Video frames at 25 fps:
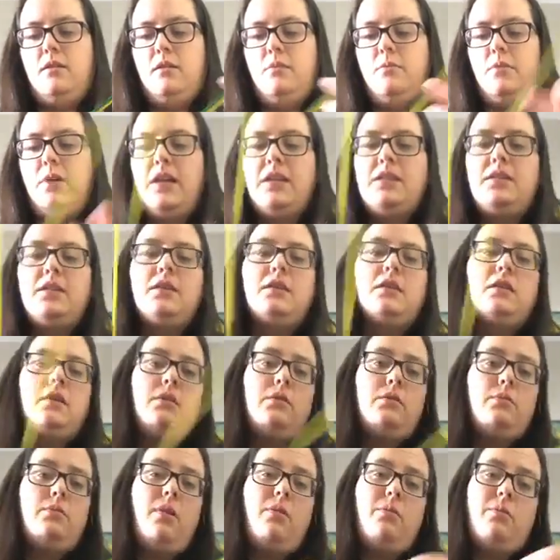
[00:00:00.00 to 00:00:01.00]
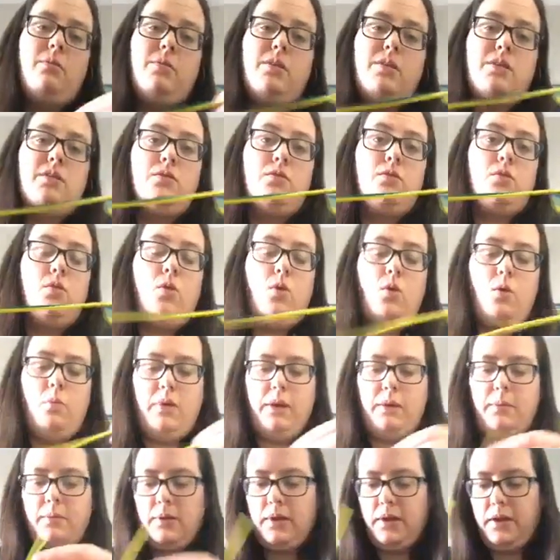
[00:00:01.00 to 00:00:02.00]
But ideally, you'd probably want to do the whole
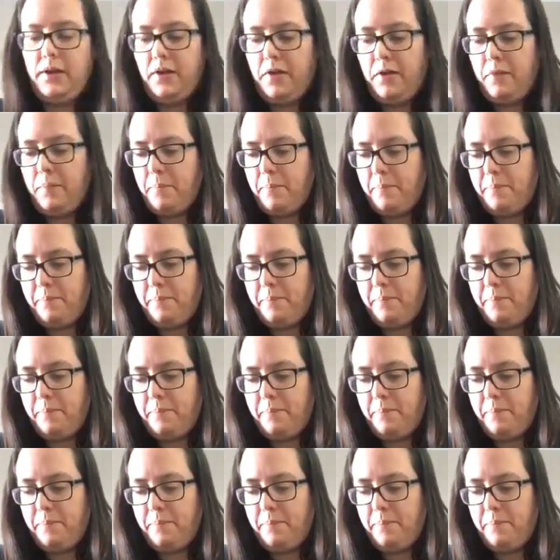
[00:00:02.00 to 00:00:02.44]
pipe cleaner.